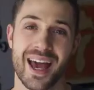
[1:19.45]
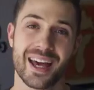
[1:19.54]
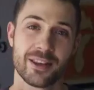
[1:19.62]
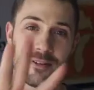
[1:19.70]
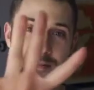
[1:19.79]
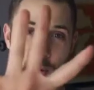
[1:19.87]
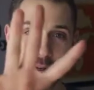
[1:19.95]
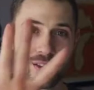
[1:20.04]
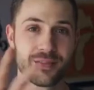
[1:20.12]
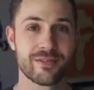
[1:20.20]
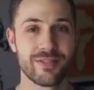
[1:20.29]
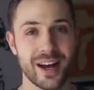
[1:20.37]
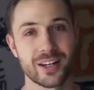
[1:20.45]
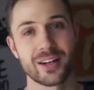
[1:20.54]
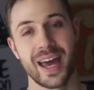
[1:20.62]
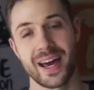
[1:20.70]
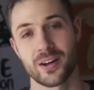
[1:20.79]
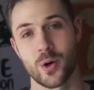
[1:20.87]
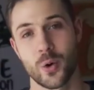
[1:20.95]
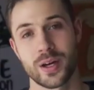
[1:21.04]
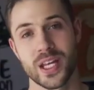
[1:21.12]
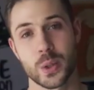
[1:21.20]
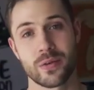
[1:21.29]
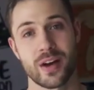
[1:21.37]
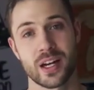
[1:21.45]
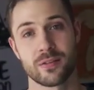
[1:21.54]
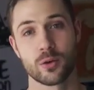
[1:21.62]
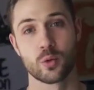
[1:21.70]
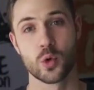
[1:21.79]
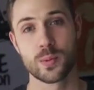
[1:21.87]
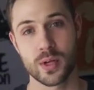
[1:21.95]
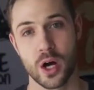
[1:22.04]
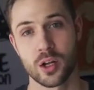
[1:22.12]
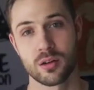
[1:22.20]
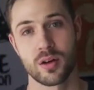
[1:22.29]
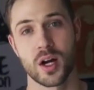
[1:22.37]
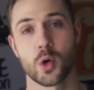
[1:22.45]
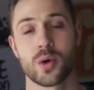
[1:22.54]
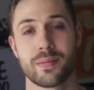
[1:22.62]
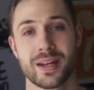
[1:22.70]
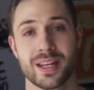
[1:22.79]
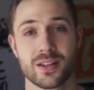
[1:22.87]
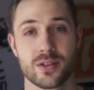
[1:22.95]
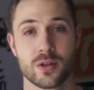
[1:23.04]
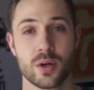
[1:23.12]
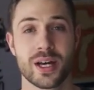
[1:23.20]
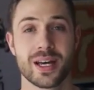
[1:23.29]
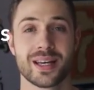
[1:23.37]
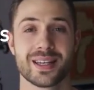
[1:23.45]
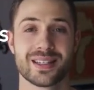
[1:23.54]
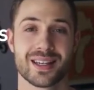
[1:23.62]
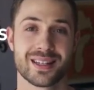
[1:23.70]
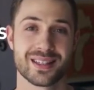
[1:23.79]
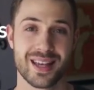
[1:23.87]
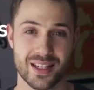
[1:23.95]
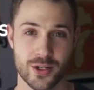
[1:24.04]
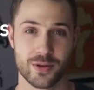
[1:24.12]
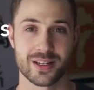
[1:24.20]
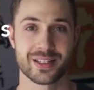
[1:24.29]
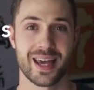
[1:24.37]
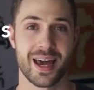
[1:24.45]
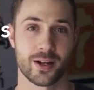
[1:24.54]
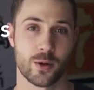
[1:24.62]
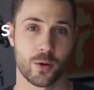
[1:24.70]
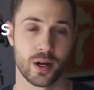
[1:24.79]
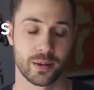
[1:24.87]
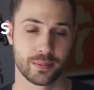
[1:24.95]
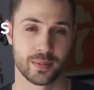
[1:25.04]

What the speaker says: And the fourth and final category that we've kind of grouped all of our equipment into is the accessories category.